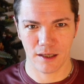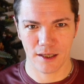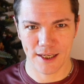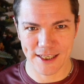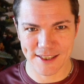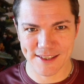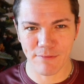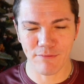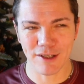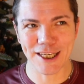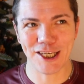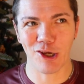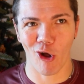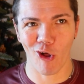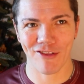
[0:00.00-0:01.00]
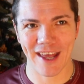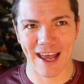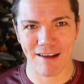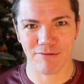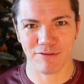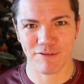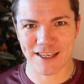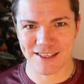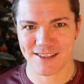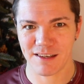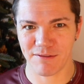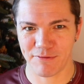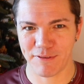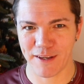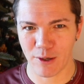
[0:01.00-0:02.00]
It's definitely got that
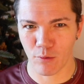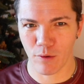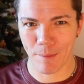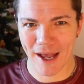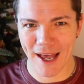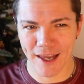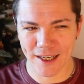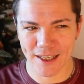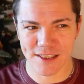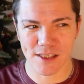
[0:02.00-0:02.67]
festive feel about it,